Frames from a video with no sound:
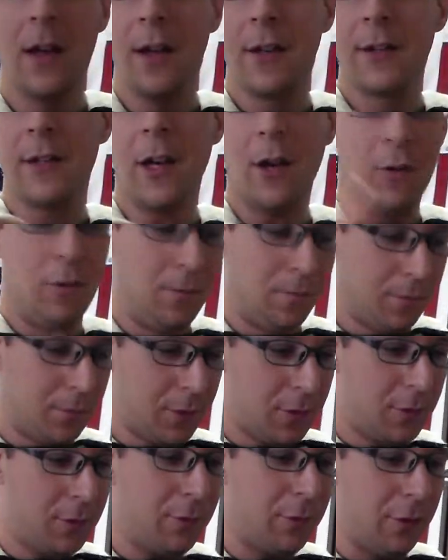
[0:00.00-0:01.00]
So,
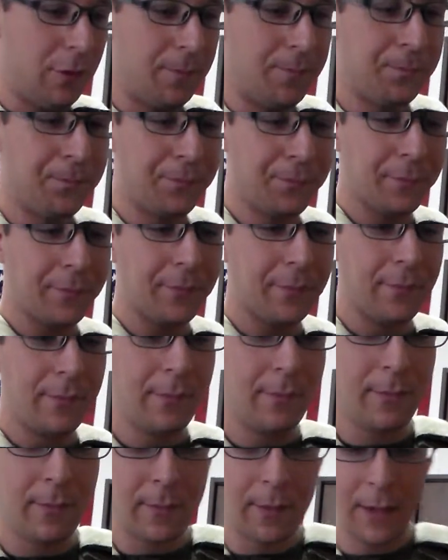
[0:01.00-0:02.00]
cool.
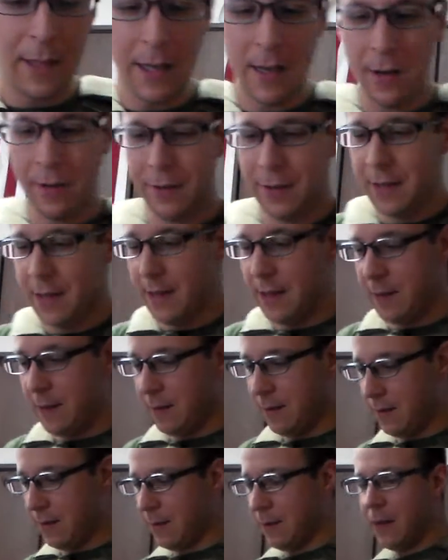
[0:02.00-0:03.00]
Now, the
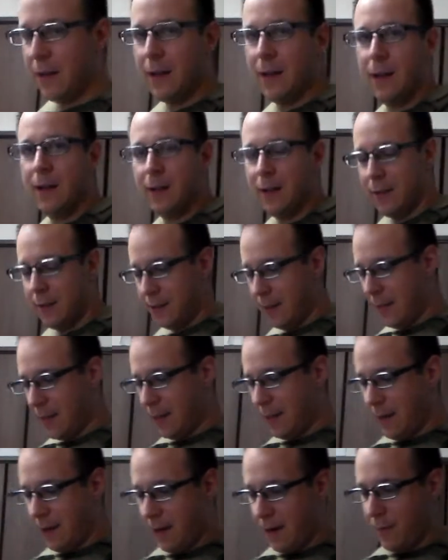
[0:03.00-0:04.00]

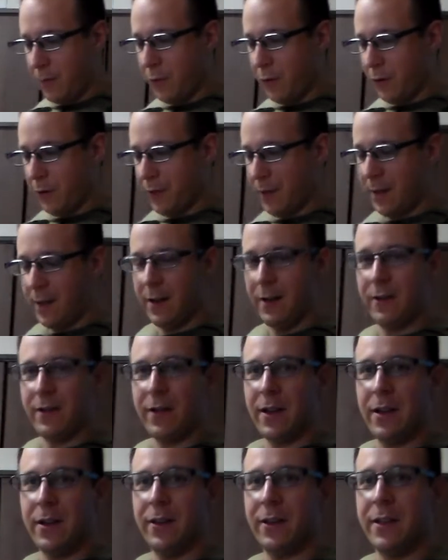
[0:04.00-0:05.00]
secondary portion here, we've
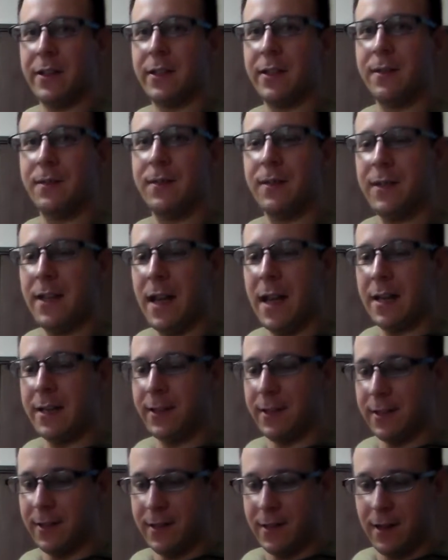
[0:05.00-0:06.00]
got all these tags
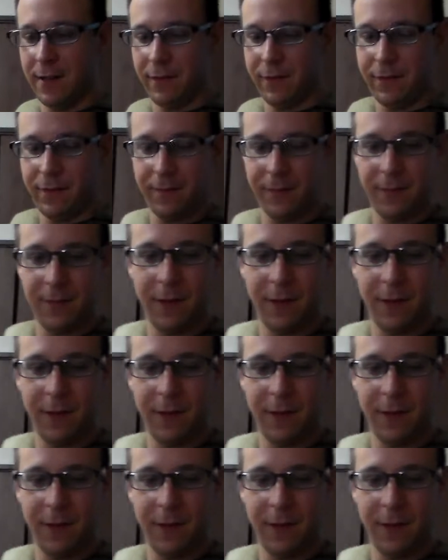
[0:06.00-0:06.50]
and stuff.